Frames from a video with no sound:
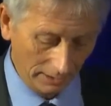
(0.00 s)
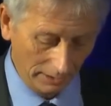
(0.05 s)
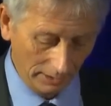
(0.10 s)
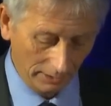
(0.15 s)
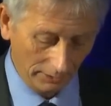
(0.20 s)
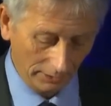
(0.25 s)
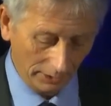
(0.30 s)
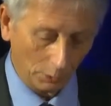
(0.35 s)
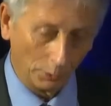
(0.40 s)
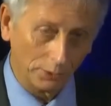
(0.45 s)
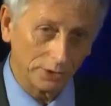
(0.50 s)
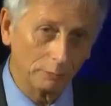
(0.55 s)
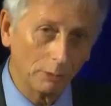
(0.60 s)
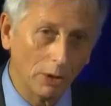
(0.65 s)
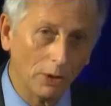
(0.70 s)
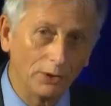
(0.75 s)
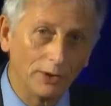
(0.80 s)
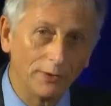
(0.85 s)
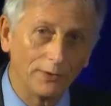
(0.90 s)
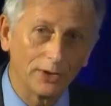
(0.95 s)
the
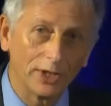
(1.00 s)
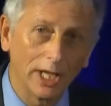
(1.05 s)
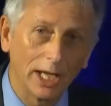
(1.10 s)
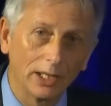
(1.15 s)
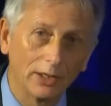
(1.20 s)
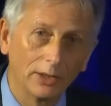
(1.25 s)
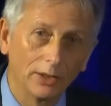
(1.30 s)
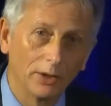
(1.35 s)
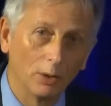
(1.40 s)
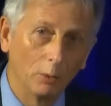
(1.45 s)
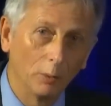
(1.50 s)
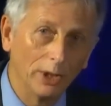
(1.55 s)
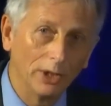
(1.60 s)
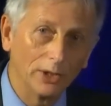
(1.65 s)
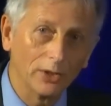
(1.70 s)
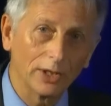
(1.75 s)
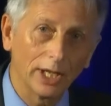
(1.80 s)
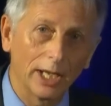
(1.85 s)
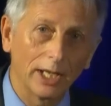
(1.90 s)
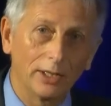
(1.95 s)
automotive sector, the wind
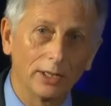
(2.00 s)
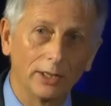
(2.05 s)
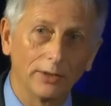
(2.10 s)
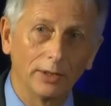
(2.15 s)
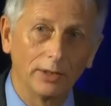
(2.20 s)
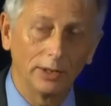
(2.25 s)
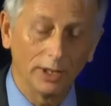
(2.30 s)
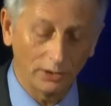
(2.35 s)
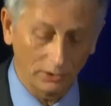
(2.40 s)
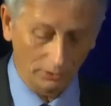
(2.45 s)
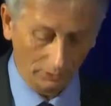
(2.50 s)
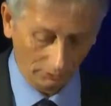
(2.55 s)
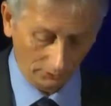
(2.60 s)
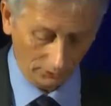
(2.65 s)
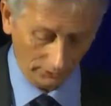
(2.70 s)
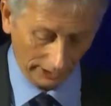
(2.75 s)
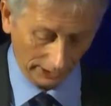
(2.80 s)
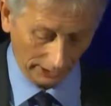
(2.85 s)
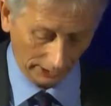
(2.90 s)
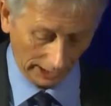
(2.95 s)
sector, the digital
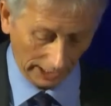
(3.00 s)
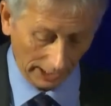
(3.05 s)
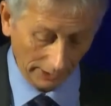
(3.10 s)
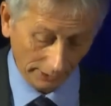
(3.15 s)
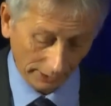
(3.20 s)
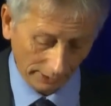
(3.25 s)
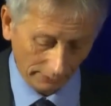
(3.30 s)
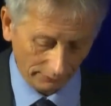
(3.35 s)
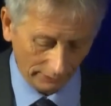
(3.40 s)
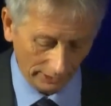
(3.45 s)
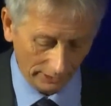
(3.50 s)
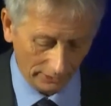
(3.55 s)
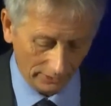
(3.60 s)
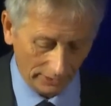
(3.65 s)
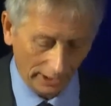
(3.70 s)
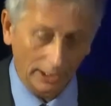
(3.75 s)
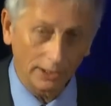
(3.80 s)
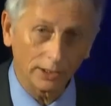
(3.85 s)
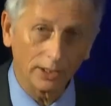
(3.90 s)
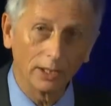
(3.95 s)
sector, and the defense
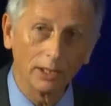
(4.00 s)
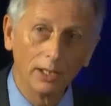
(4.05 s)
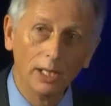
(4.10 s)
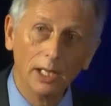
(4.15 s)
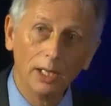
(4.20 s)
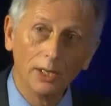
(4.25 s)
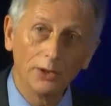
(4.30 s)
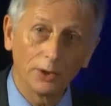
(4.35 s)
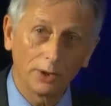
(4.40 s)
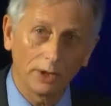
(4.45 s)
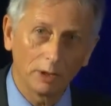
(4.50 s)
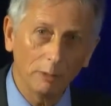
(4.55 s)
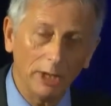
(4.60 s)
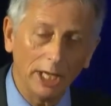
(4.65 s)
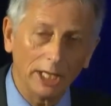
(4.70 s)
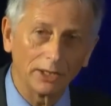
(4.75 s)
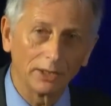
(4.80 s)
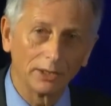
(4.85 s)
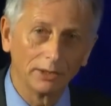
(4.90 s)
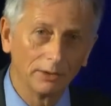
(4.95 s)
sector to
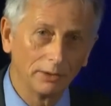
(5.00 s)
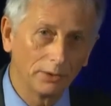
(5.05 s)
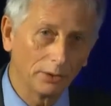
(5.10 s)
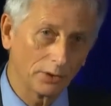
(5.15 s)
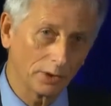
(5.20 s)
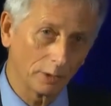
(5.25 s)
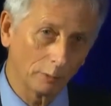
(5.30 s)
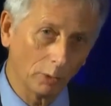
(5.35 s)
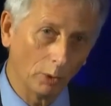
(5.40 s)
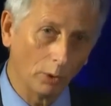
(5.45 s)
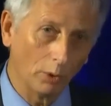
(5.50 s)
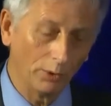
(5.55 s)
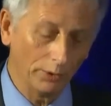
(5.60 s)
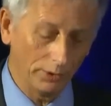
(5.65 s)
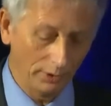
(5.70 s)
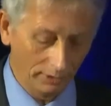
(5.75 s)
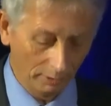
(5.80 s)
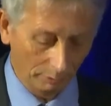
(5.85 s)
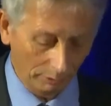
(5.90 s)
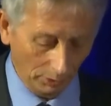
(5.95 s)
commit to support
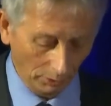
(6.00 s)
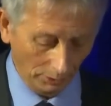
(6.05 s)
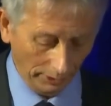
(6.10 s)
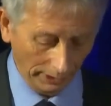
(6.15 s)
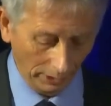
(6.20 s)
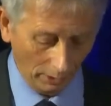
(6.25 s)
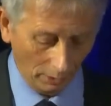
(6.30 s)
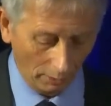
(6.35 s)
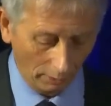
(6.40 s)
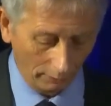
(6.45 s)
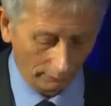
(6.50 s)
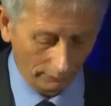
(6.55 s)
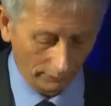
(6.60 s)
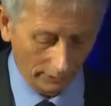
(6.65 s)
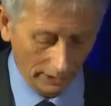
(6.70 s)
the building of